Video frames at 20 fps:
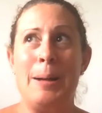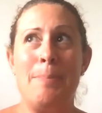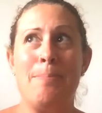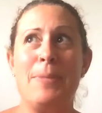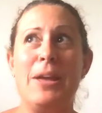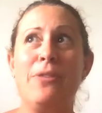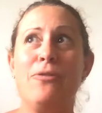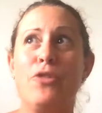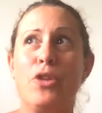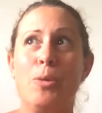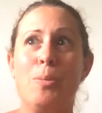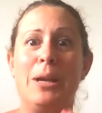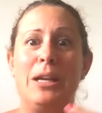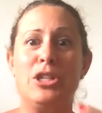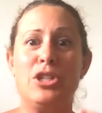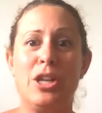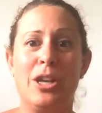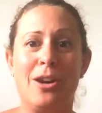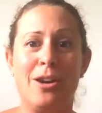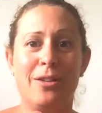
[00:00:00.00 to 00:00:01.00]

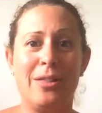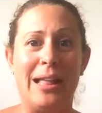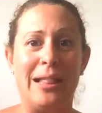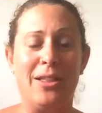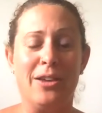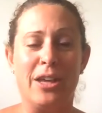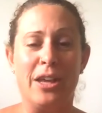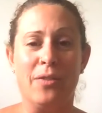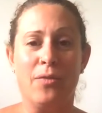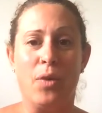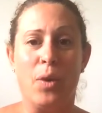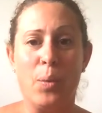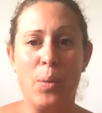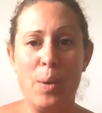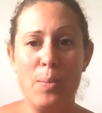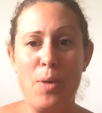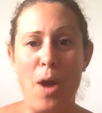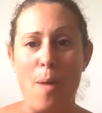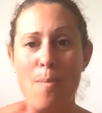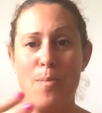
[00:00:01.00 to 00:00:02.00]
information are they looking for?
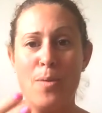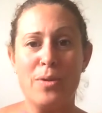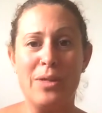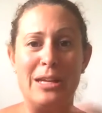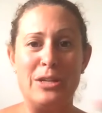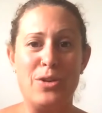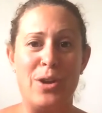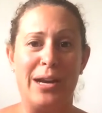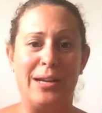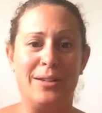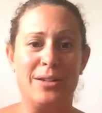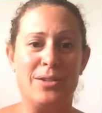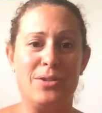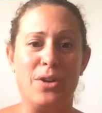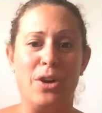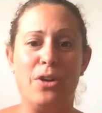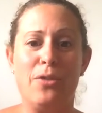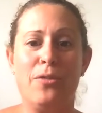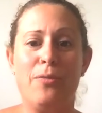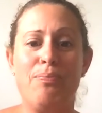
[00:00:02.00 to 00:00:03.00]
What problem are they trying to
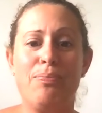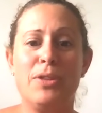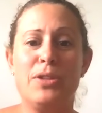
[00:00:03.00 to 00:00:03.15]
solve?